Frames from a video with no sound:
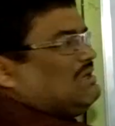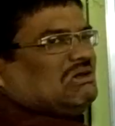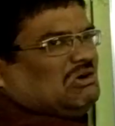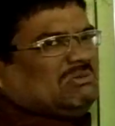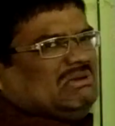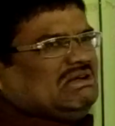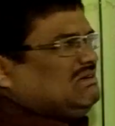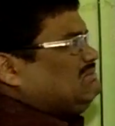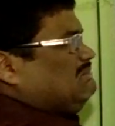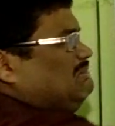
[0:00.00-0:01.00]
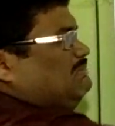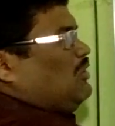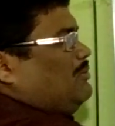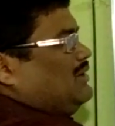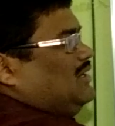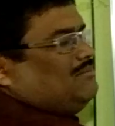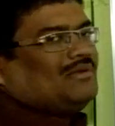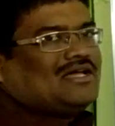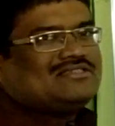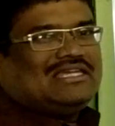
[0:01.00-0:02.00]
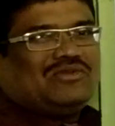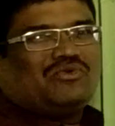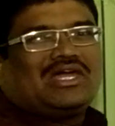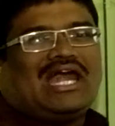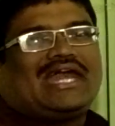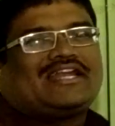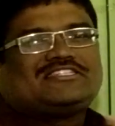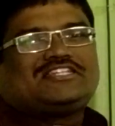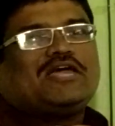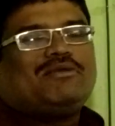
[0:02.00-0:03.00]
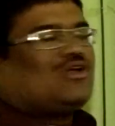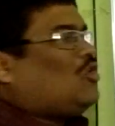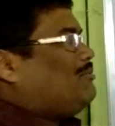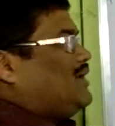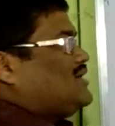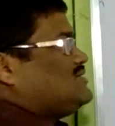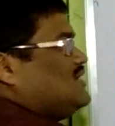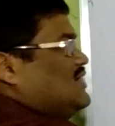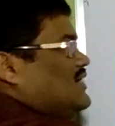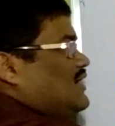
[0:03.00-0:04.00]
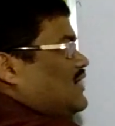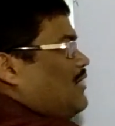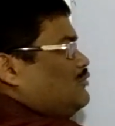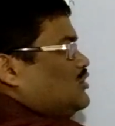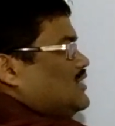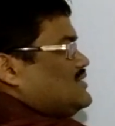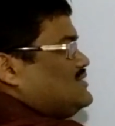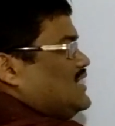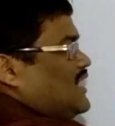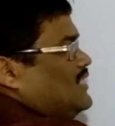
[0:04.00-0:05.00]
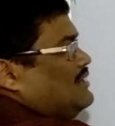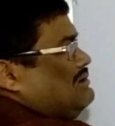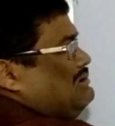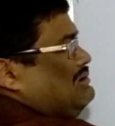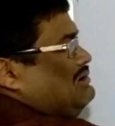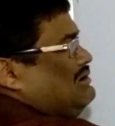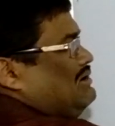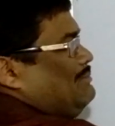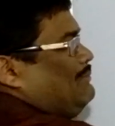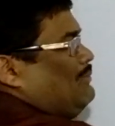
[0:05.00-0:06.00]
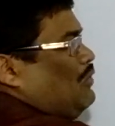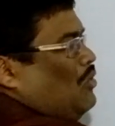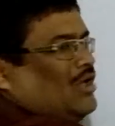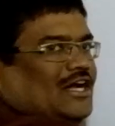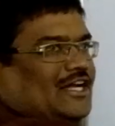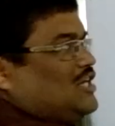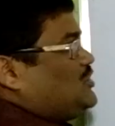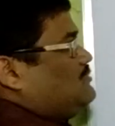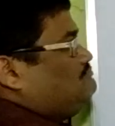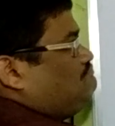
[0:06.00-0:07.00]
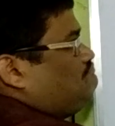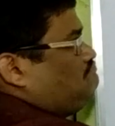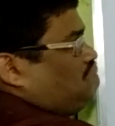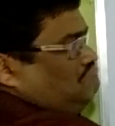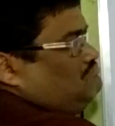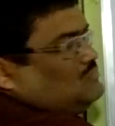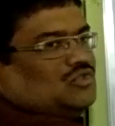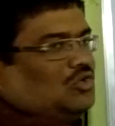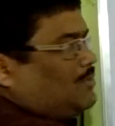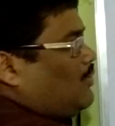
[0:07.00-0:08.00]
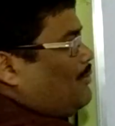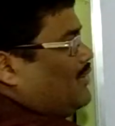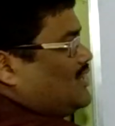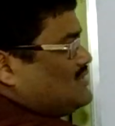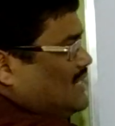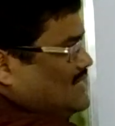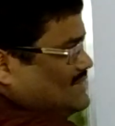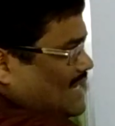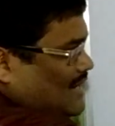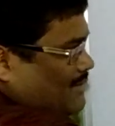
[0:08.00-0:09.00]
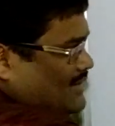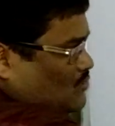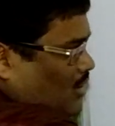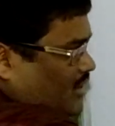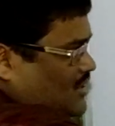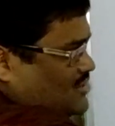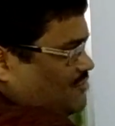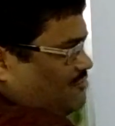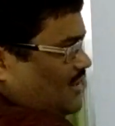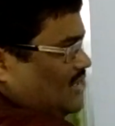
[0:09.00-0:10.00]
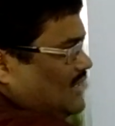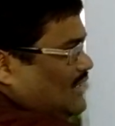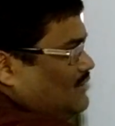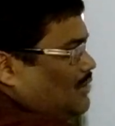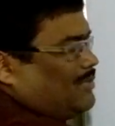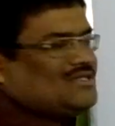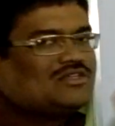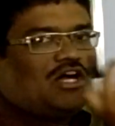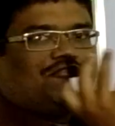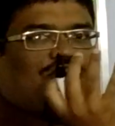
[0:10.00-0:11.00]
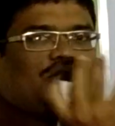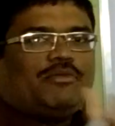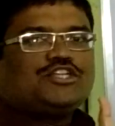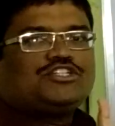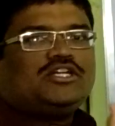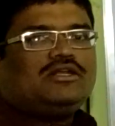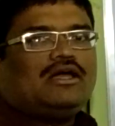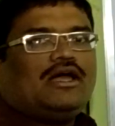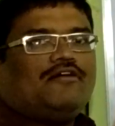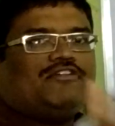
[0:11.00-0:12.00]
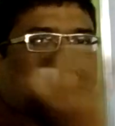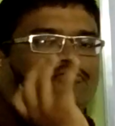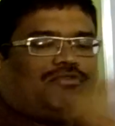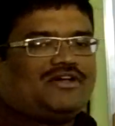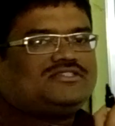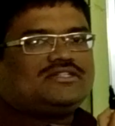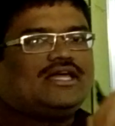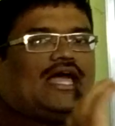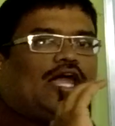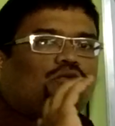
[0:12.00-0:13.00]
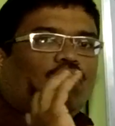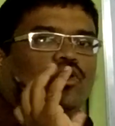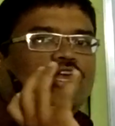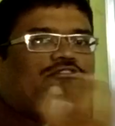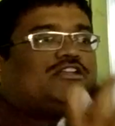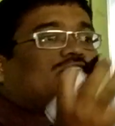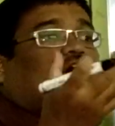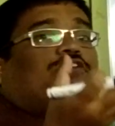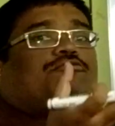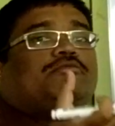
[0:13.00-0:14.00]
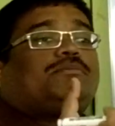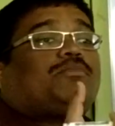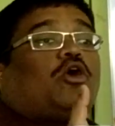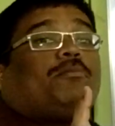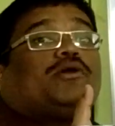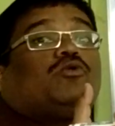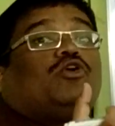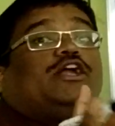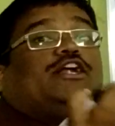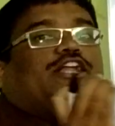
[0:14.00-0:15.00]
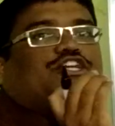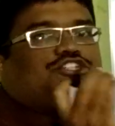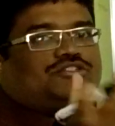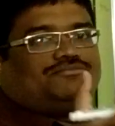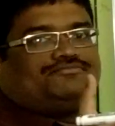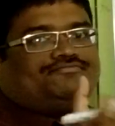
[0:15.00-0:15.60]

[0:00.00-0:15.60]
cannot be done properly because if we can have a stable complex come to the second orientation not proper because its orientation is different but means conformation is first and orient with proper orientation.